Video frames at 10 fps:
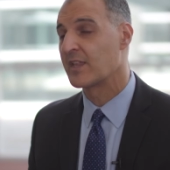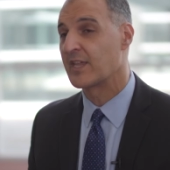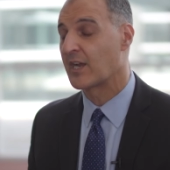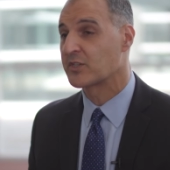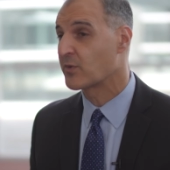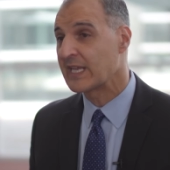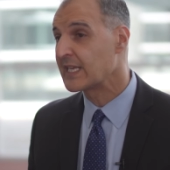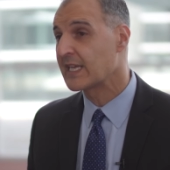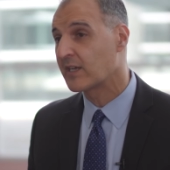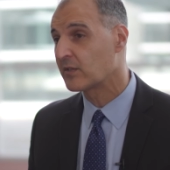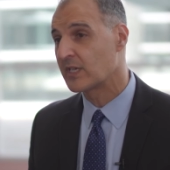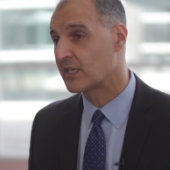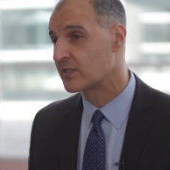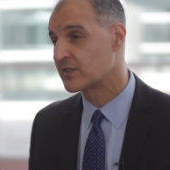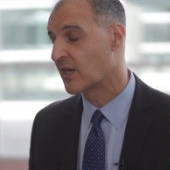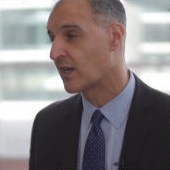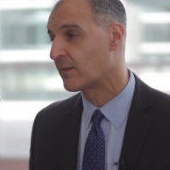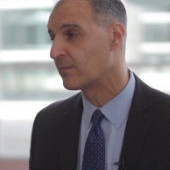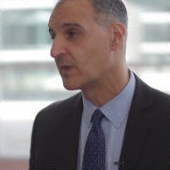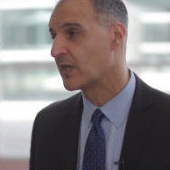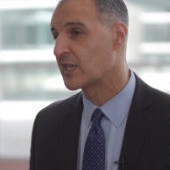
They are. So ADL is um,